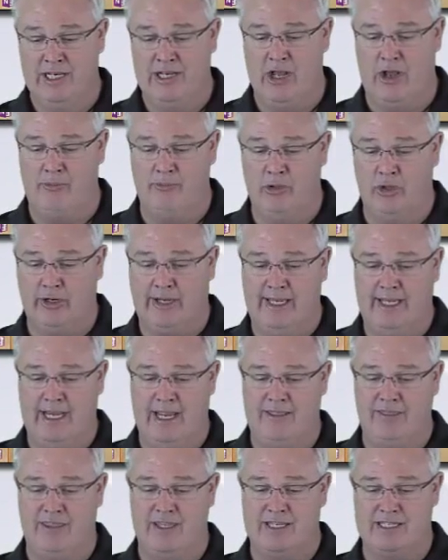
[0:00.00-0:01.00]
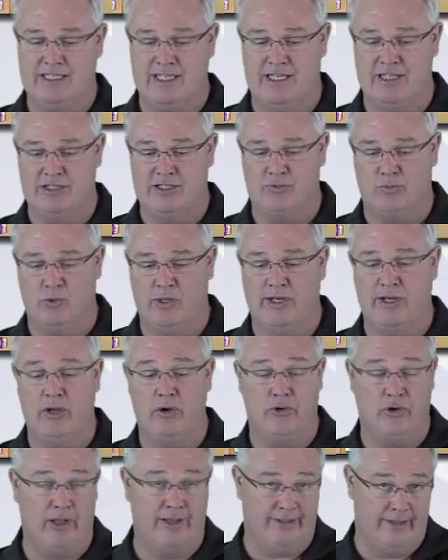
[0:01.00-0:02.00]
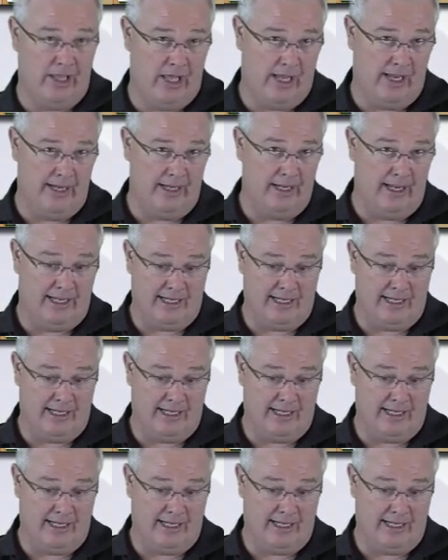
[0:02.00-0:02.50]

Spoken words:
Now I'm looking at this as OneNote Online.